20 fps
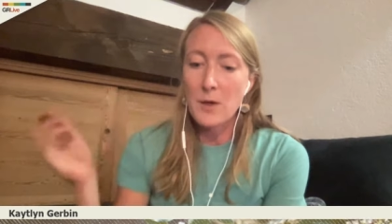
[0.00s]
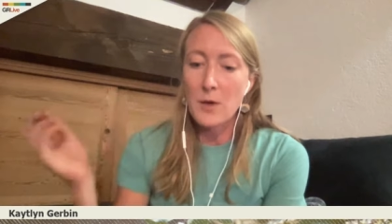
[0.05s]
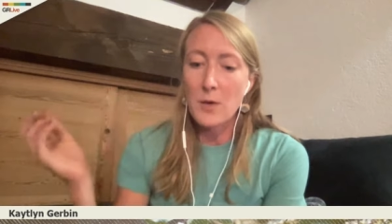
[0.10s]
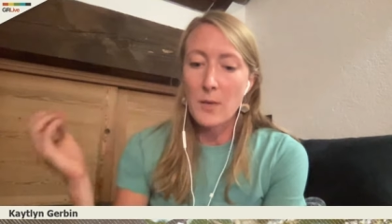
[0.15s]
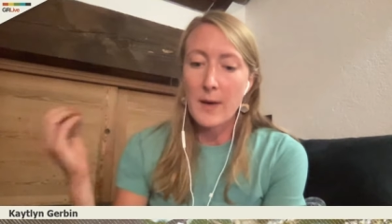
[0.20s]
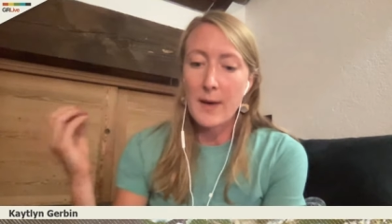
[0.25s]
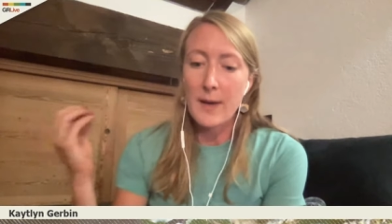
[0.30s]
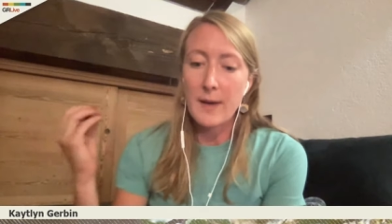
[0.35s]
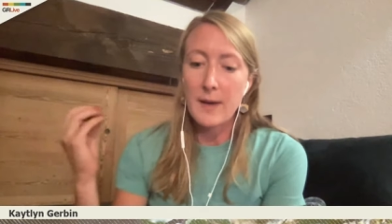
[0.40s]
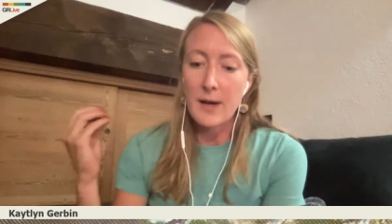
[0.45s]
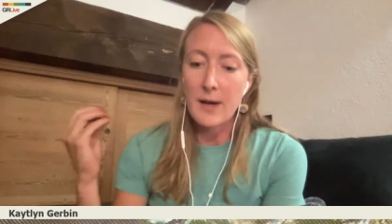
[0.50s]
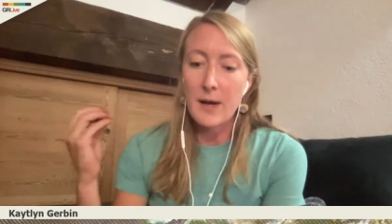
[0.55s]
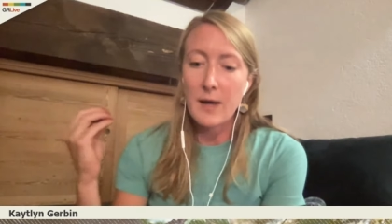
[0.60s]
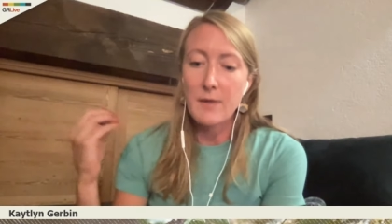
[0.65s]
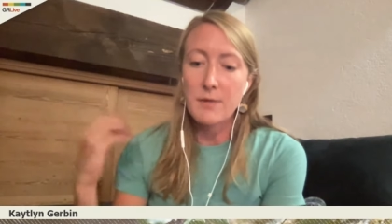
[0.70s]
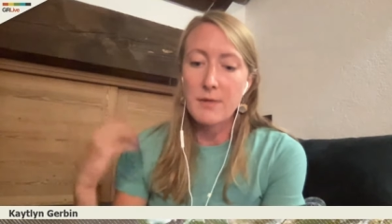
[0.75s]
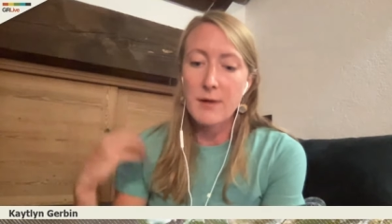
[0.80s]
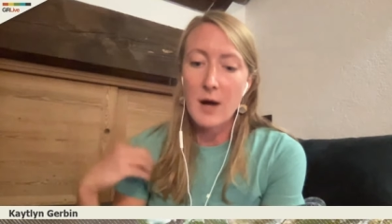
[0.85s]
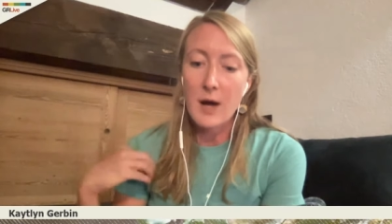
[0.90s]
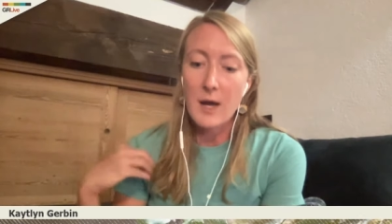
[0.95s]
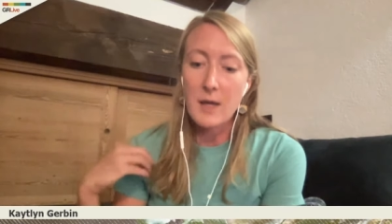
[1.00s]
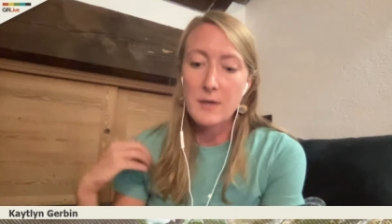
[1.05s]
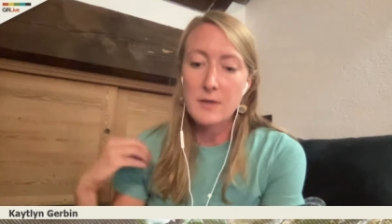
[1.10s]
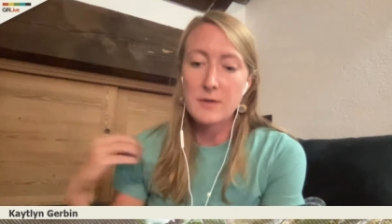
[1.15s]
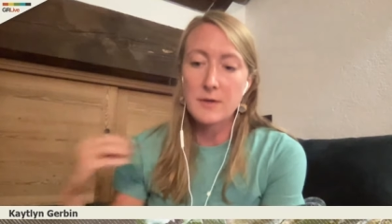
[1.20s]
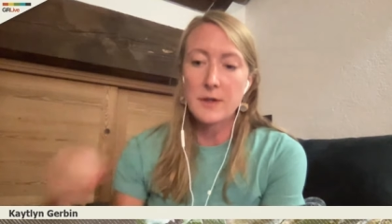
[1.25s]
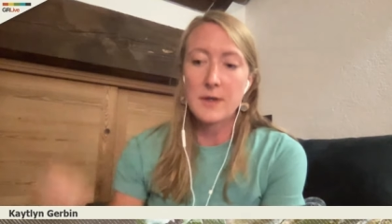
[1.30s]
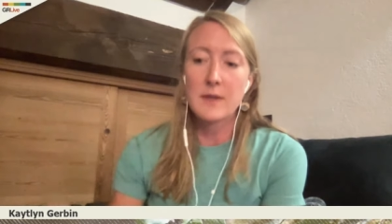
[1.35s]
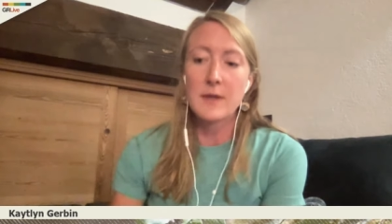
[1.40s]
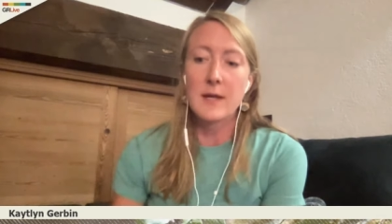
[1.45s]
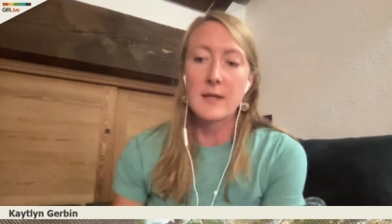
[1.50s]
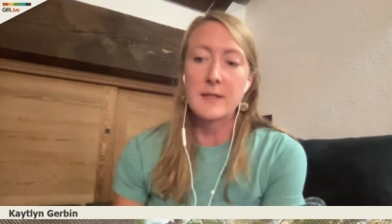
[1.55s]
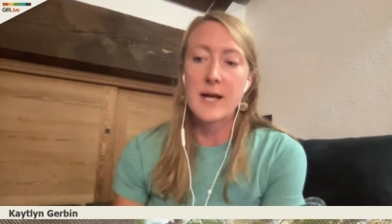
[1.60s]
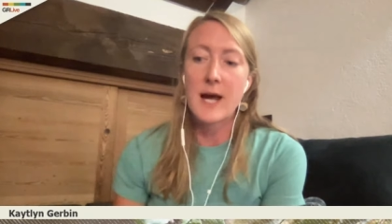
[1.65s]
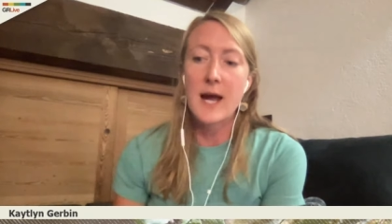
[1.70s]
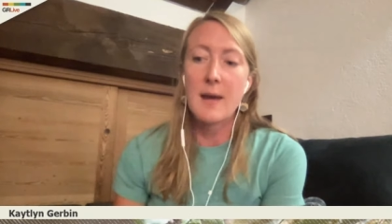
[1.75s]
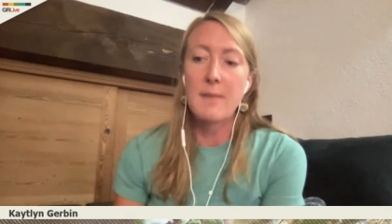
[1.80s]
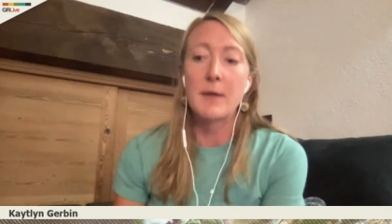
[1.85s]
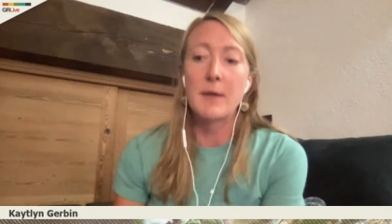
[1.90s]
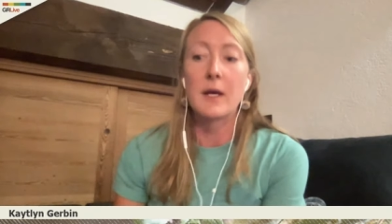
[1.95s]
you know, I thought during
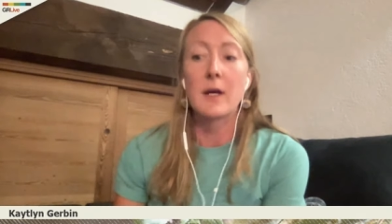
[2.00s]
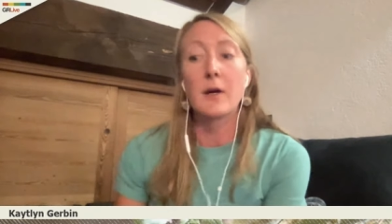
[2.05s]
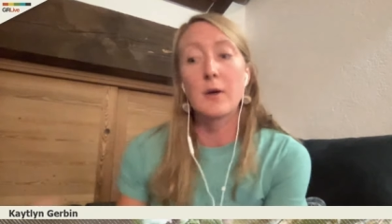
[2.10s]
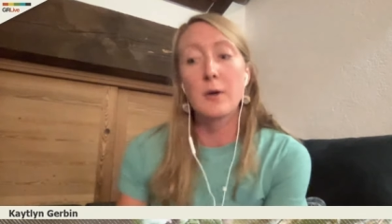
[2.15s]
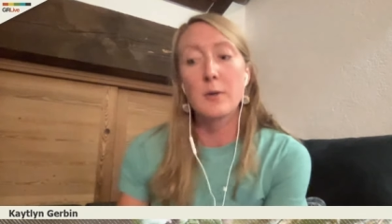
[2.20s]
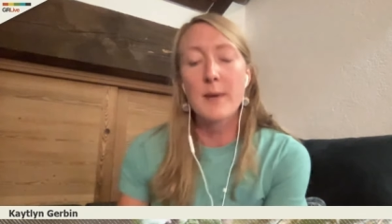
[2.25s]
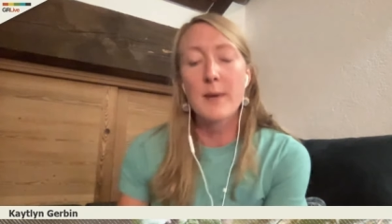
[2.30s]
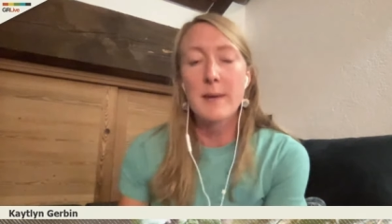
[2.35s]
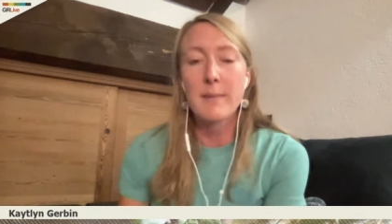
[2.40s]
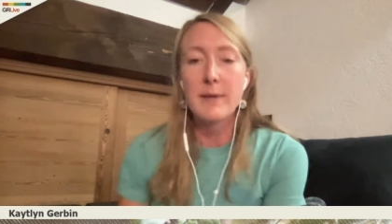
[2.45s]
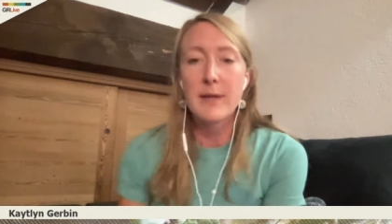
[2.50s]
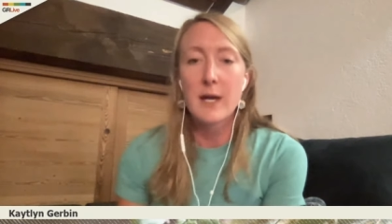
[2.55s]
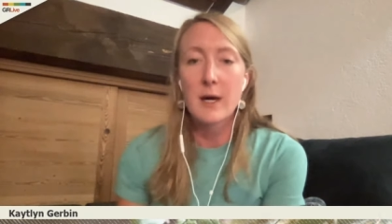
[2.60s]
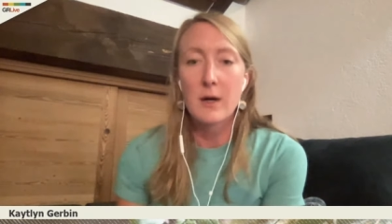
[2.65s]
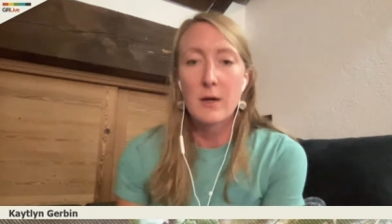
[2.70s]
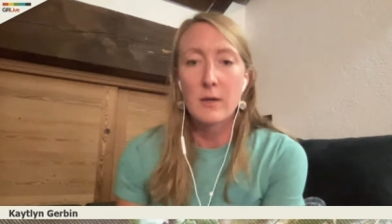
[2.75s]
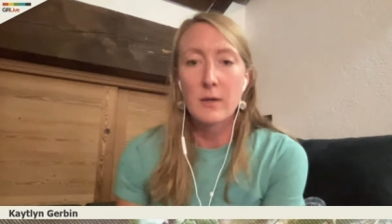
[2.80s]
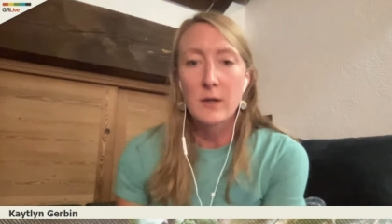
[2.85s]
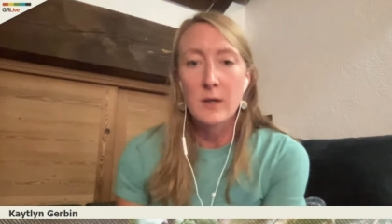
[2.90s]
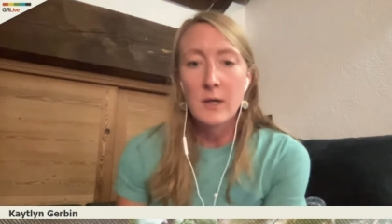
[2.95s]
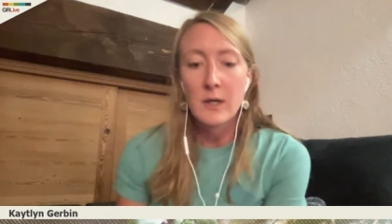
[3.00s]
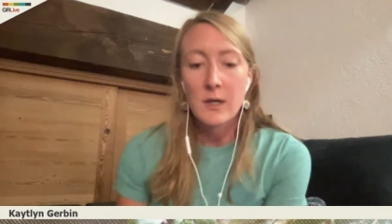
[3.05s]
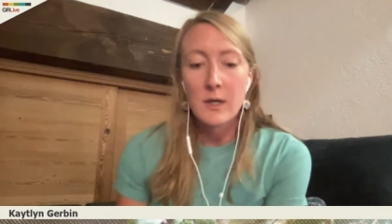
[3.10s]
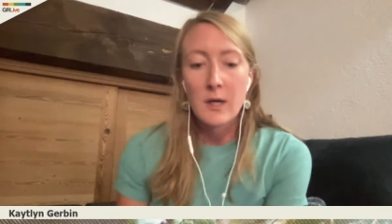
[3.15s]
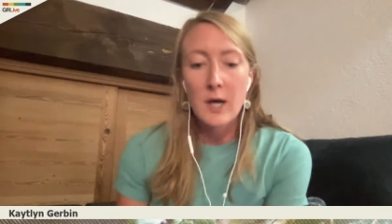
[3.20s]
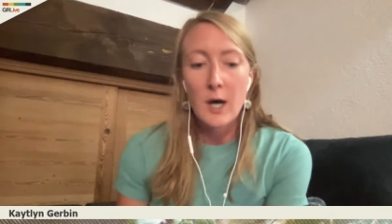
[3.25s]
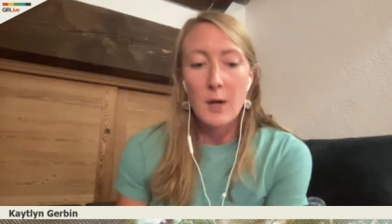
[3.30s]
that time, like, oh, maybe I'll